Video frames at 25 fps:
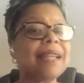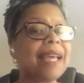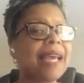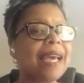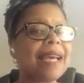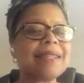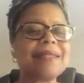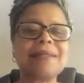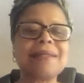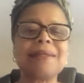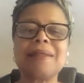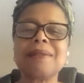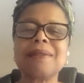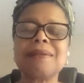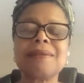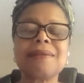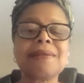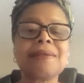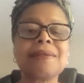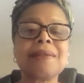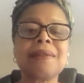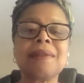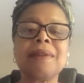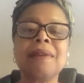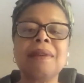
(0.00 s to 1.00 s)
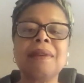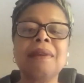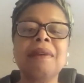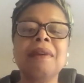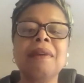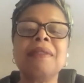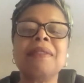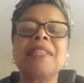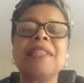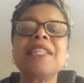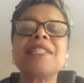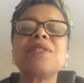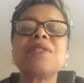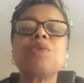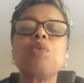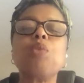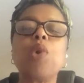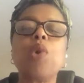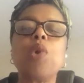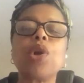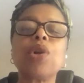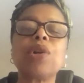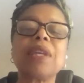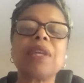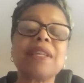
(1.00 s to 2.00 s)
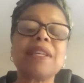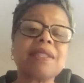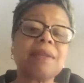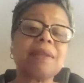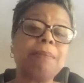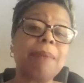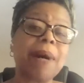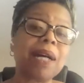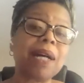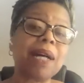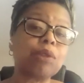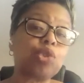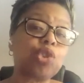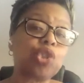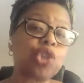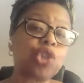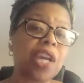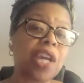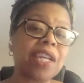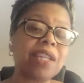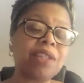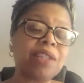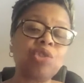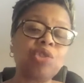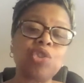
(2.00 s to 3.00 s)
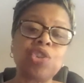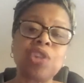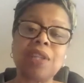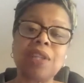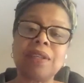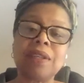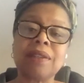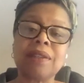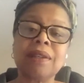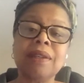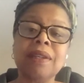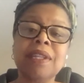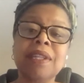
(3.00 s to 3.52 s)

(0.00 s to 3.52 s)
essence, this work is about changing,